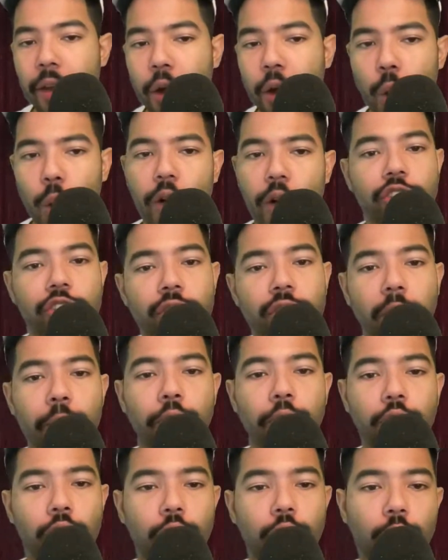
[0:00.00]
Question number
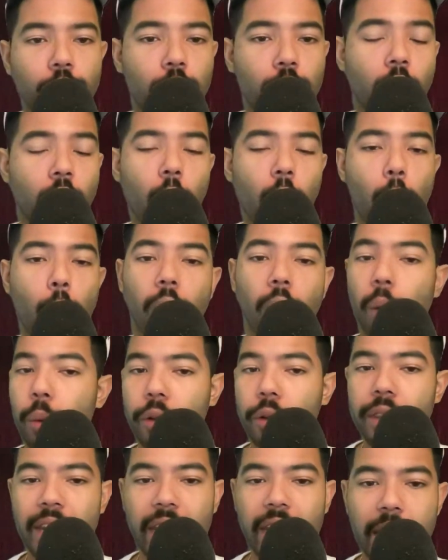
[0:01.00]
two, what will
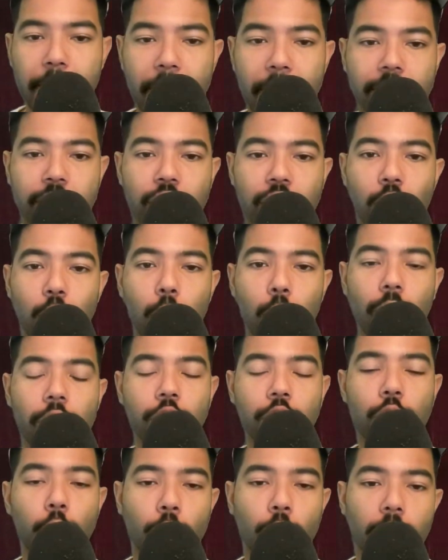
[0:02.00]
the D-backs do with
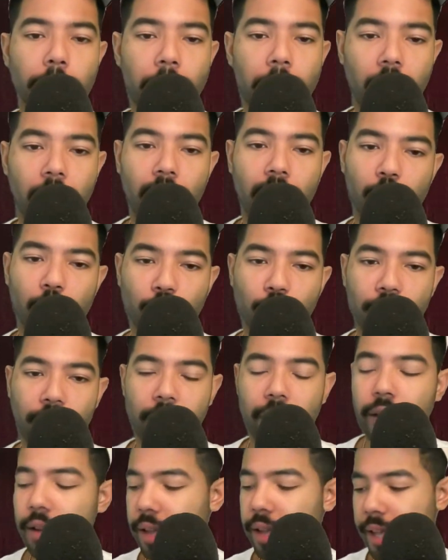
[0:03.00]
Jordan Montgomery?